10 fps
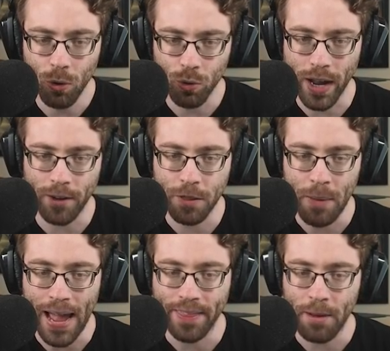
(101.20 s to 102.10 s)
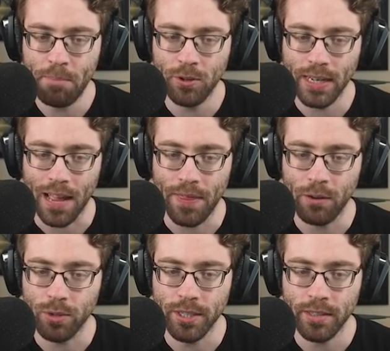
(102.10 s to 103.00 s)
Right off the bat, that building I
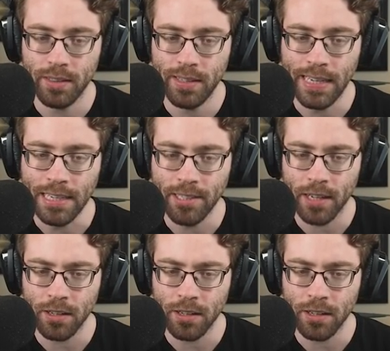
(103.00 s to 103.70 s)
think was teased